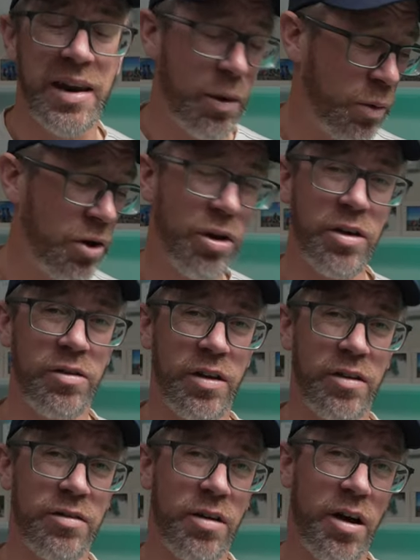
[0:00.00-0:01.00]
Now when I use
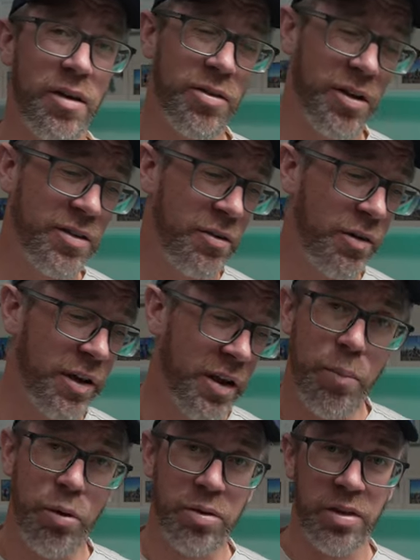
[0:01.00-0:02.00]
these stoves, I generally
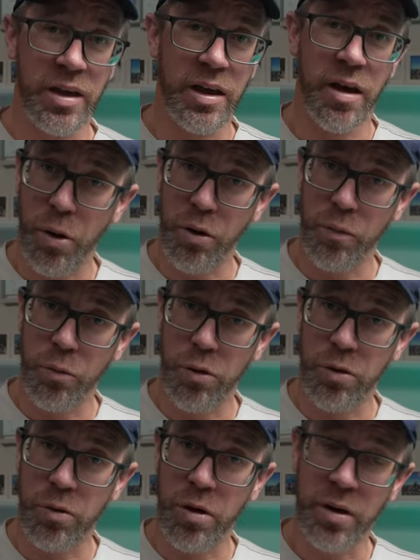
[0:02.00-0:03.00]
put the pot of
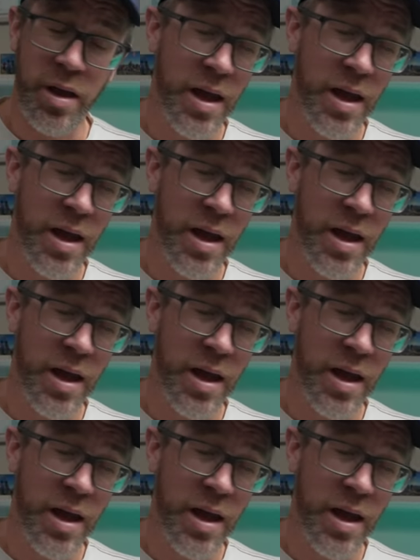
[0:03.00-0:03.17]
water on,